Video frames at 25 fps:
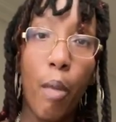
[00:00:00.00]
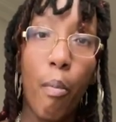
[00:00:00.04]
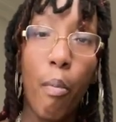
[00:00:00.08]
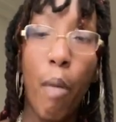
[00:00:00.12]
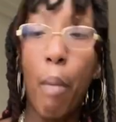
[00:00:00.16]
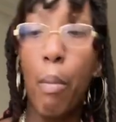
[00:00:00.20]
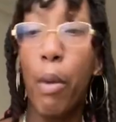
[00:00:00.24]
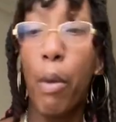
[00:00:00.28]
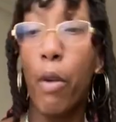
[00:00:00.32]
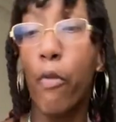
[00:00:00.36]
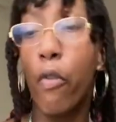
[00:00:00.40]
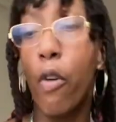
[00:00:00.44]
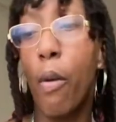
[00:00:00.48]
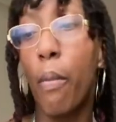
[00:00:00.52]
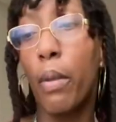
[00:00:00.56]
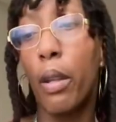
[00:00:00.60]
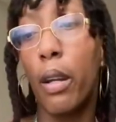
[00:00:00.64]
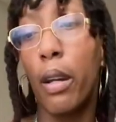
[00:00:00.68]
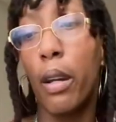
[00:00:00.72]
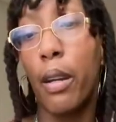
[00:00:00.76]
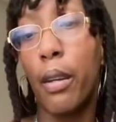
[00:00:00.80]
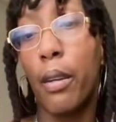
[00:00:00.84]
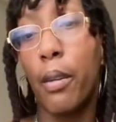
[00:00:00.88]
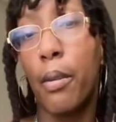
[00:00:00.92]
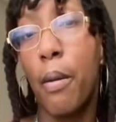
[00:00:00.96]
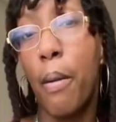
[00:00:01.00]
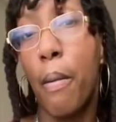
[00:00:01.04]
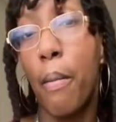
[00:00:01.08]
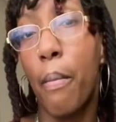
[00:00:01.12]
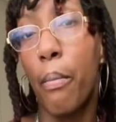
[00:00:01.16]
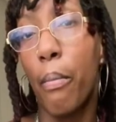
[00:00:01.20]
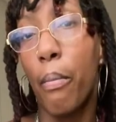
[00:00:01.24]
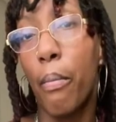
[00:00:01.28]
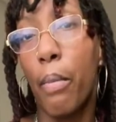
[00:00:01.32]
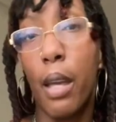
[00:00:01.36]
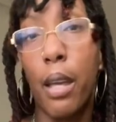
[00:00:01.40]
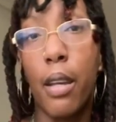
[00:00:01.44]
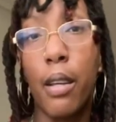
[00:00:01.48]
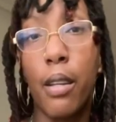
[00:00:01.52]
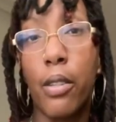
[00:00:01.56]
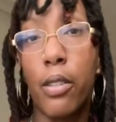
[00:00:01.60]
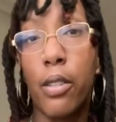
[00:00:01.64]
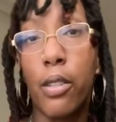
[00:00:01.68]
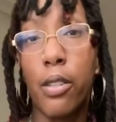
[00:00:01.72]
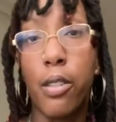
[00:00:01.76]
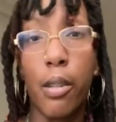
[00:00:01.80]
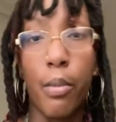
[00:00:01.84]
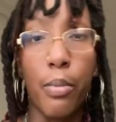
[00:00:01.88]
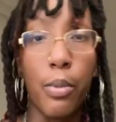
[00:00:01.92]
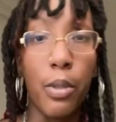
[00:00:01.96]
Maybe from like May
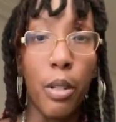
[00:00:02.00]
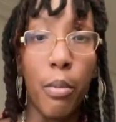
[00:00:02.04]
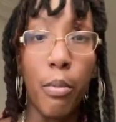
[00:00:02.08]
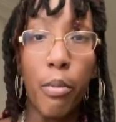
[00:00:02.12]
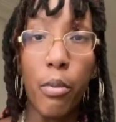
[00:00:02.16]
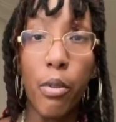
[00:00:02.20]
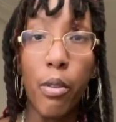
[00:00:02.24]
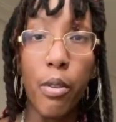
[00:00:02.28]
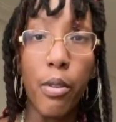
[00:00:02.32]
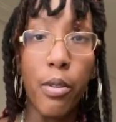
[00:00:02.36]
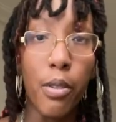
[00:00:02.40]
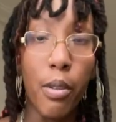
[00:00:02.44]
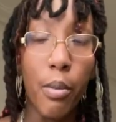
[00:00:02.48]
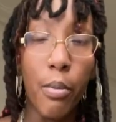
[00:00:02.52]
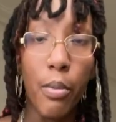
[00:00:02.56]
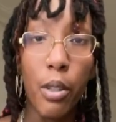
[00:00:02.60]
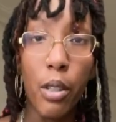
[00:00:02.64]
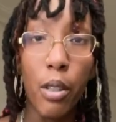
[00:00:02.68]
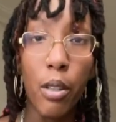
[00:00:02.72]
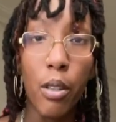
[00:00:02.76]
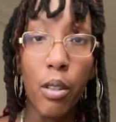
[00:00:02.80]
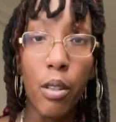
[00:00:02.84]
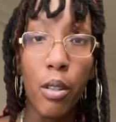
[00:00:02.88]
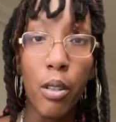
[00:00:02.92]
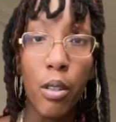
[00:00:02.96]
to September or something.